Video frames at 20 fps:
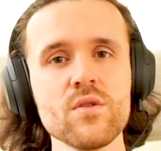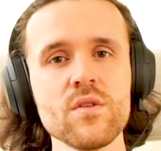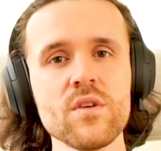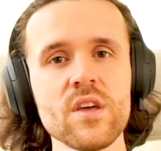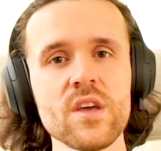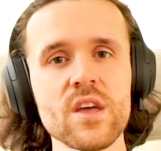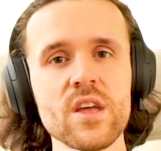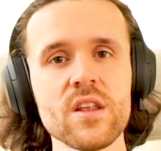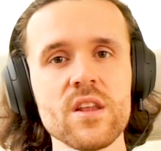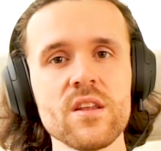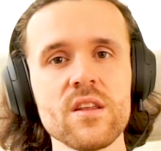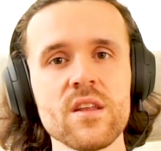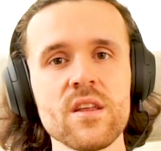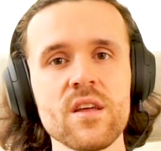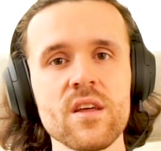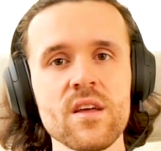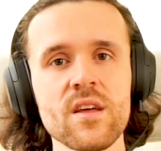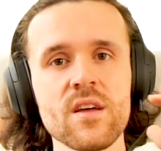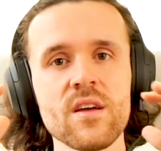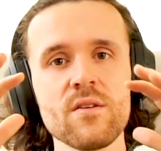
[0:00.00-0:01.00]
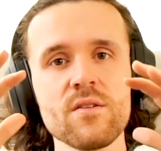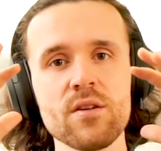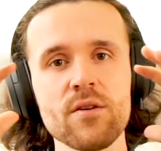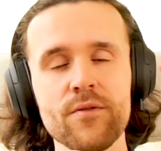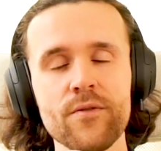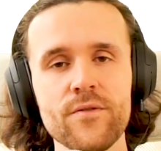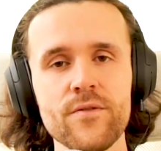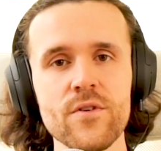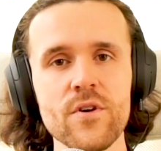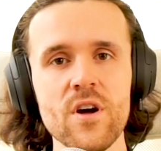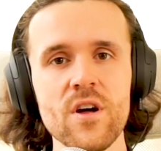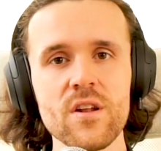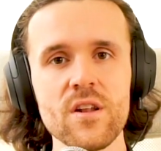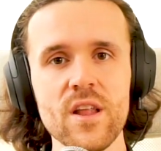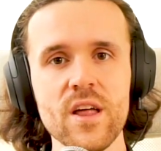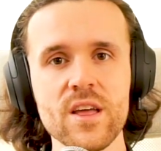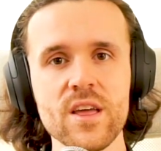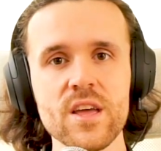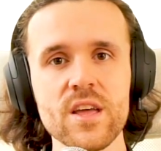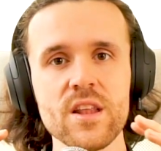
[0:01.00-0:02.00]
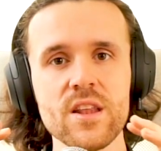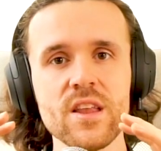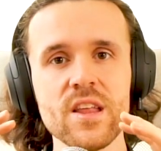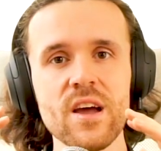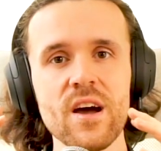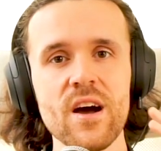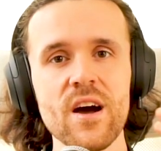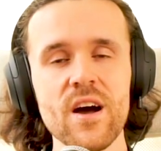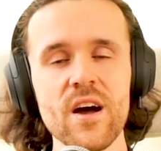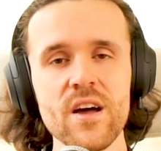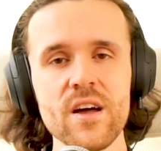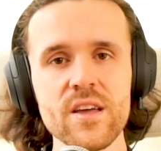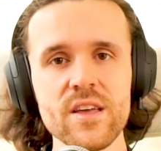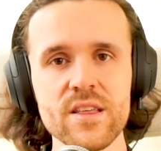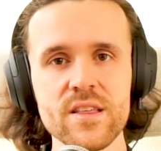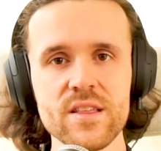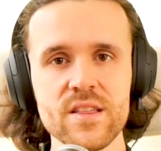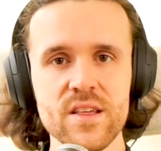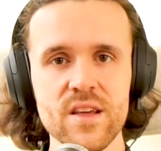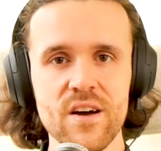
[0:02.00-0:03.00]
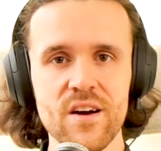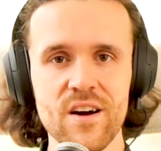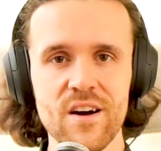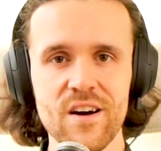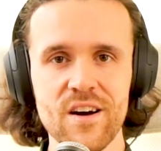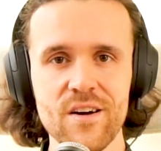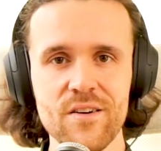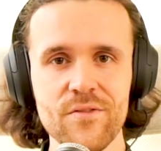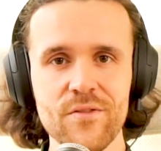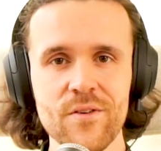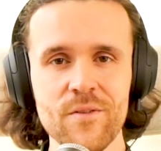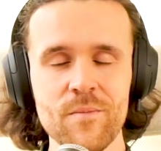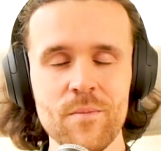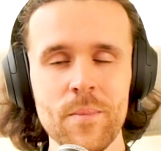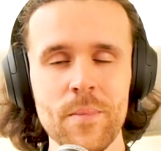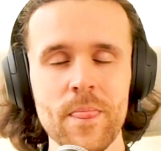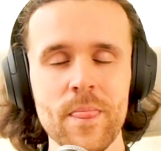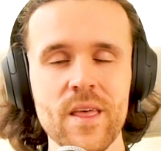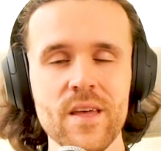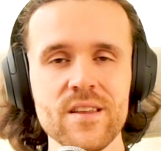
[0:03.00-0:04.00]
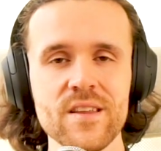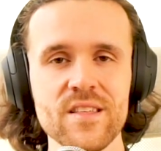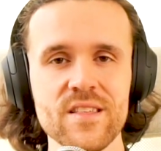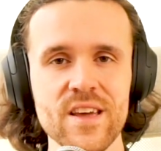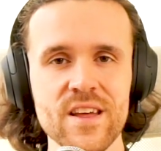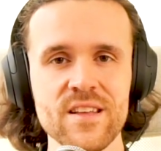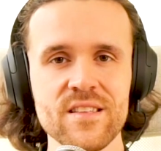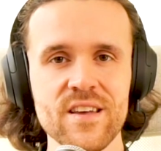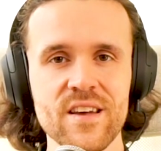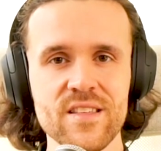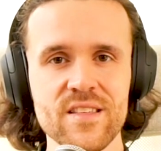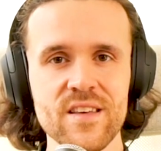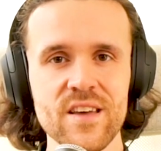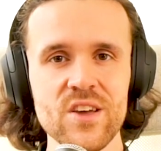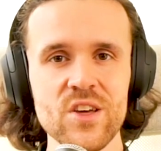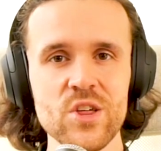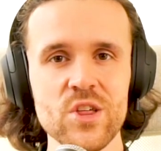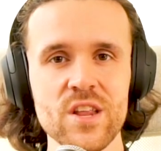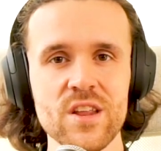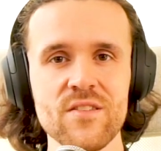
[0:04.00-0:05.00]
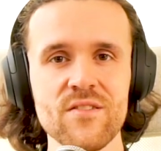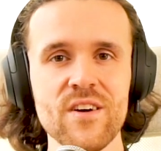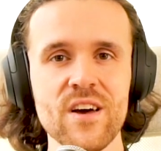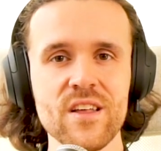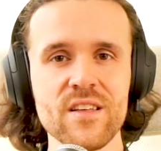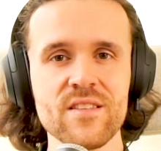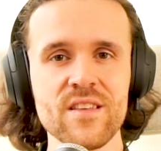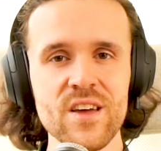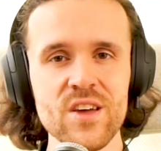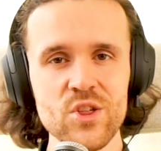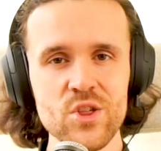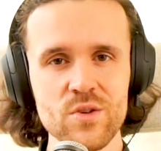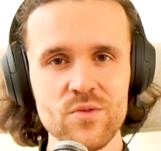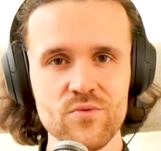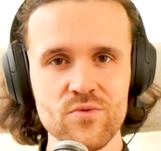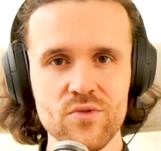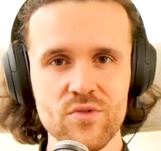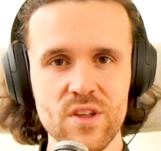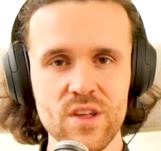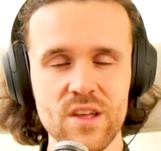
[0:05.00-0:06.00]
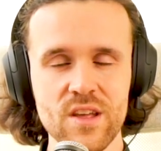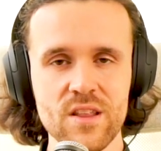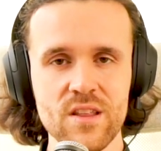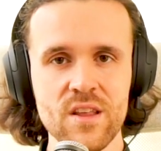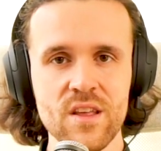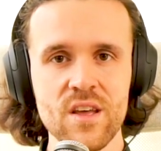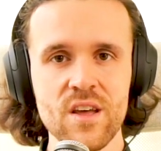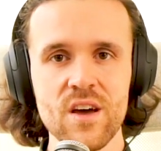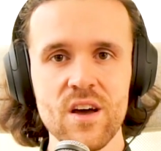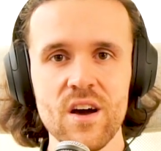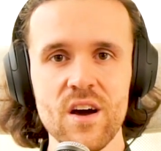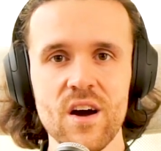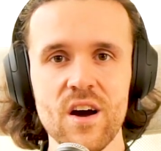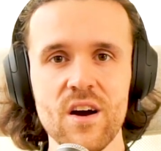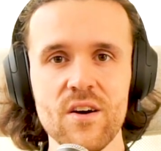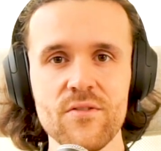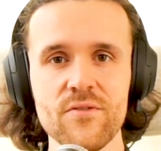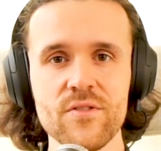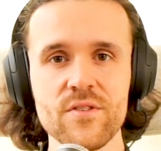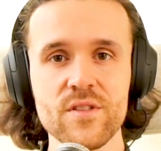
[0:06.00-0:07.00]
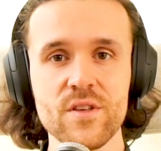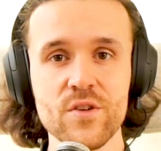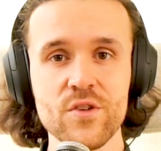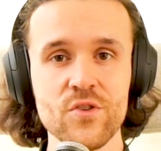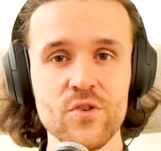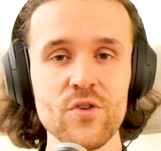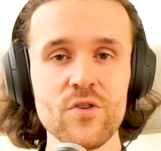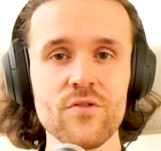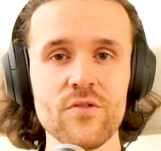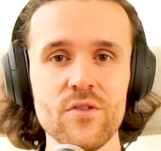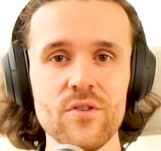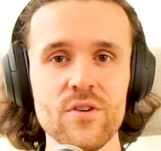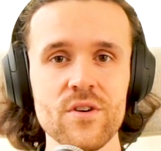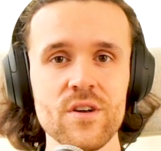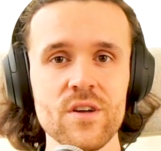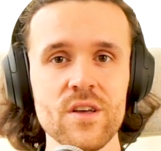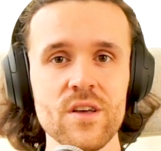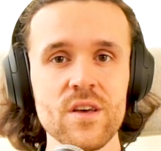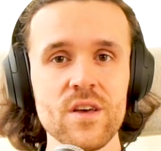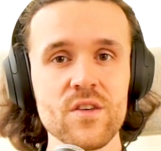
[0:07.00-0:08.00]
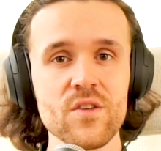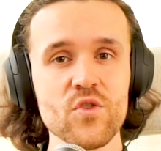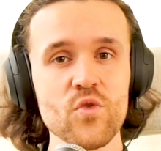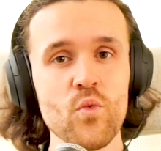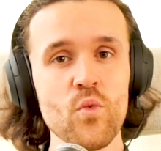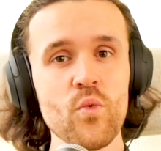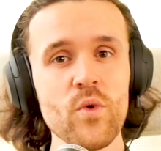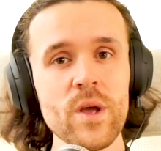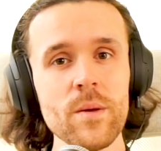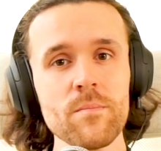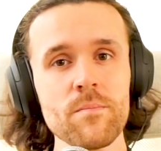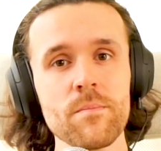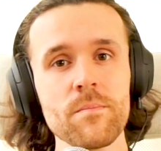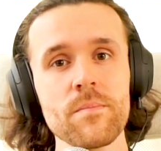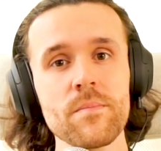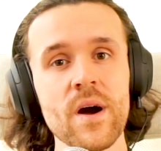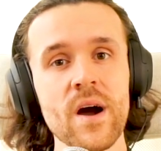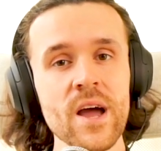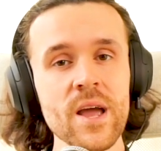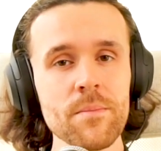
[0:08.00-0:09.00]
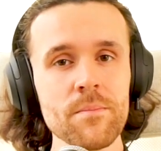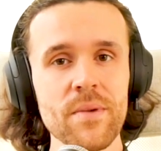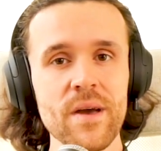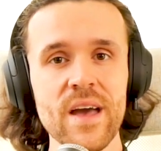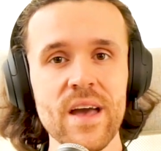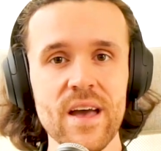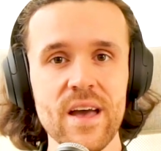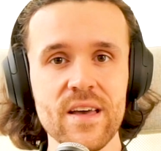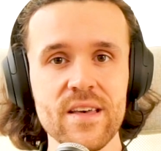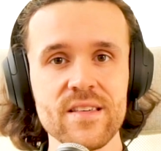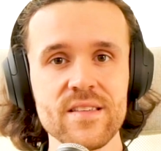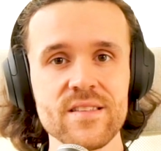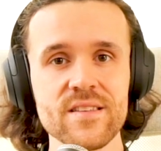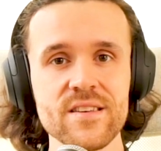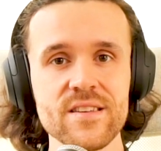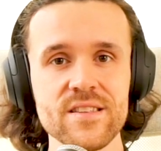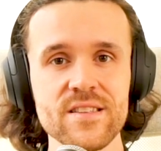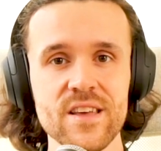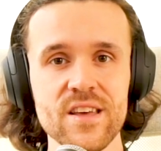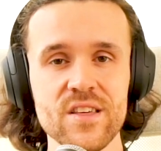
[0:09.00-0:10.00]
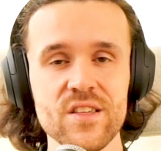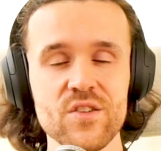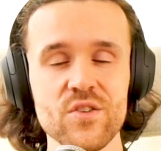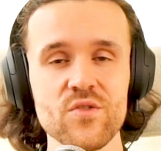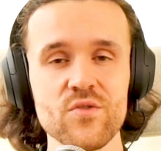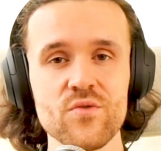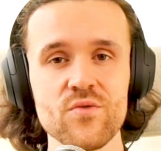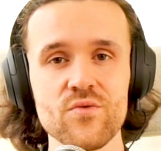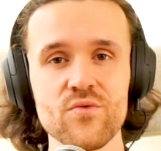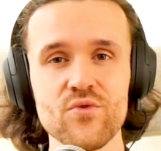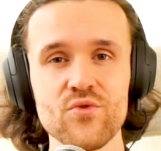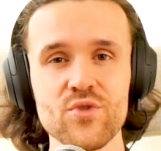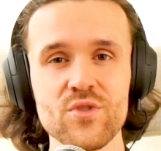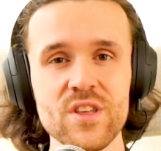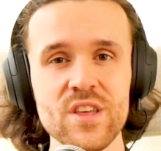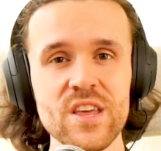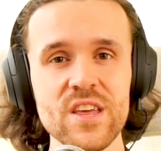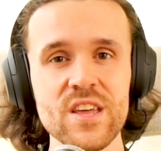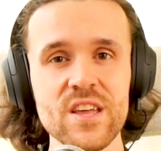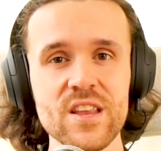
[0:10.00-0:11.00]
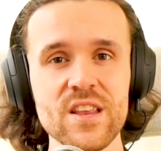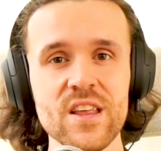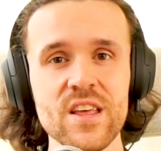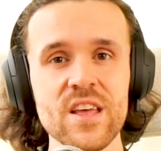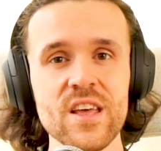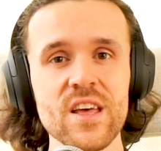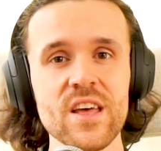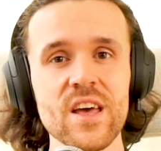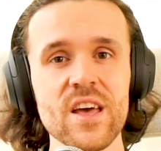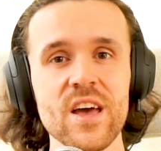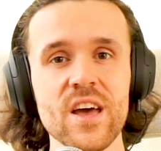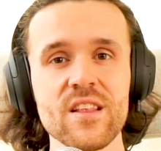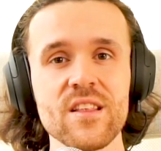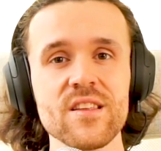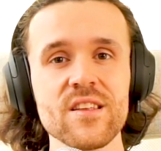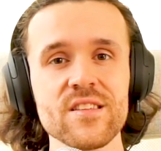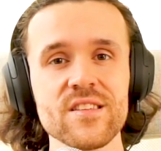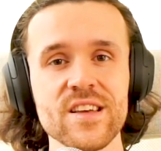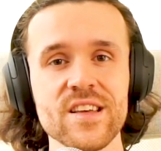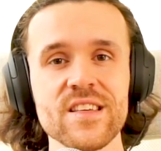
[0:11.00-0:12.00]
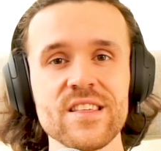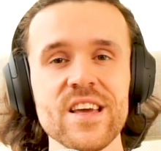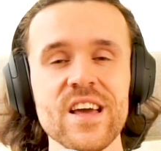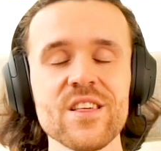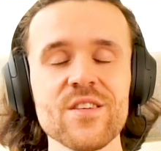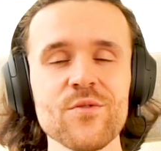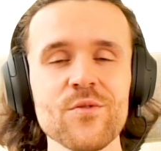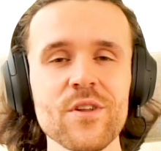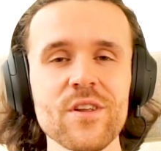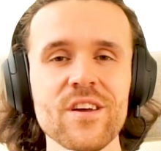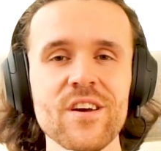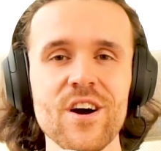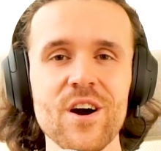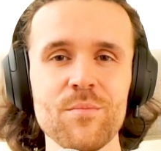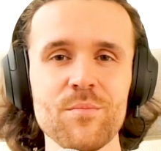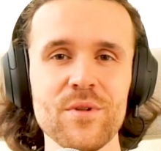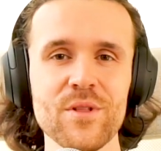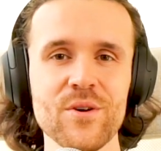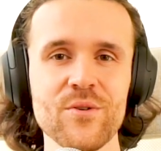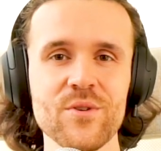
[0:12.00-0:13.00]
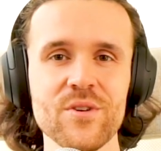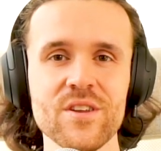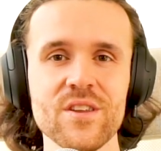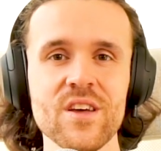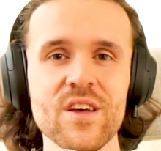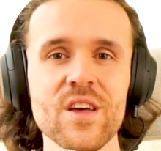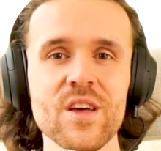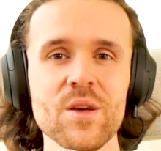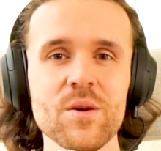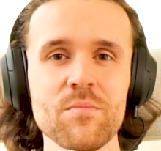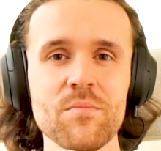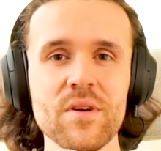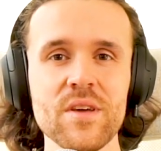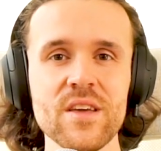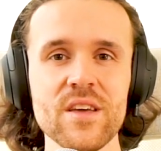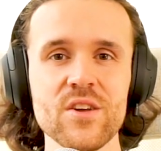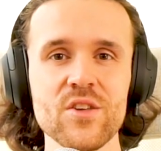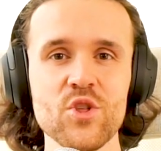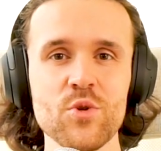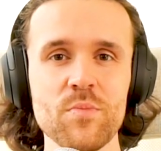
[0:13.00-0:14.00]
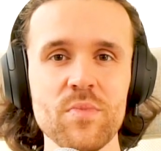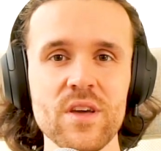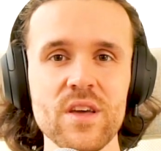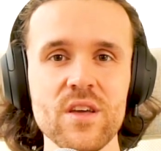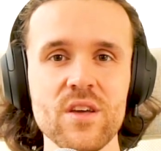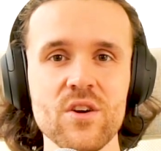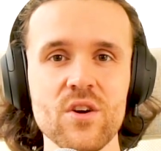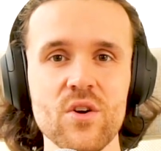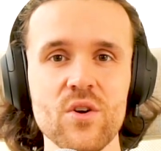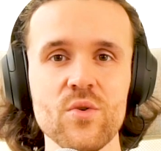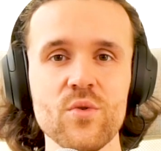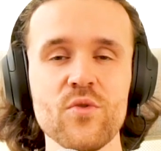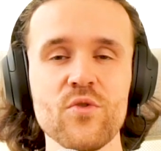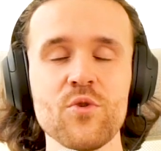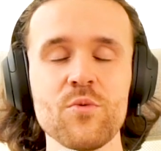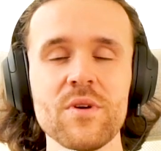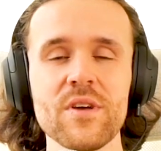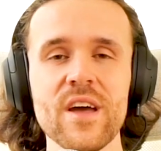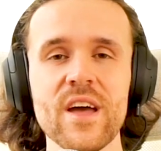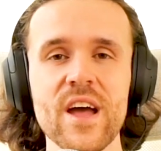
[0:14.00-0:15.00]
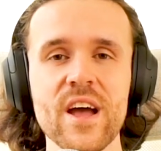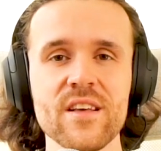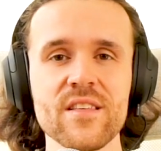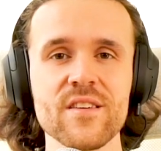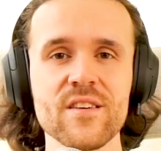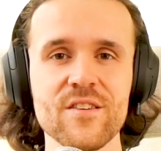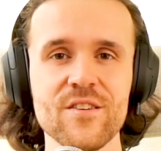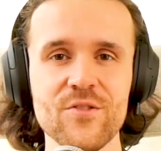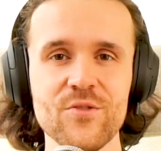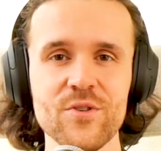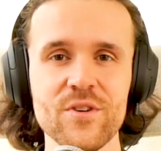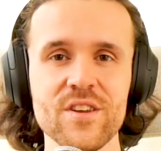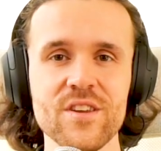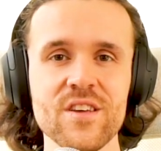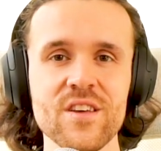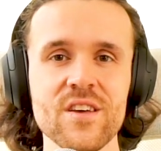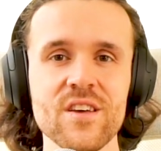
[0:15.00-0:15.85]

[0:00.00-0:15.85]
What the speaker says: in the front, like in the eyes of the sanitization and validation routine of the server. So we bypassed this routine and successfully uploaded PHP code to be executed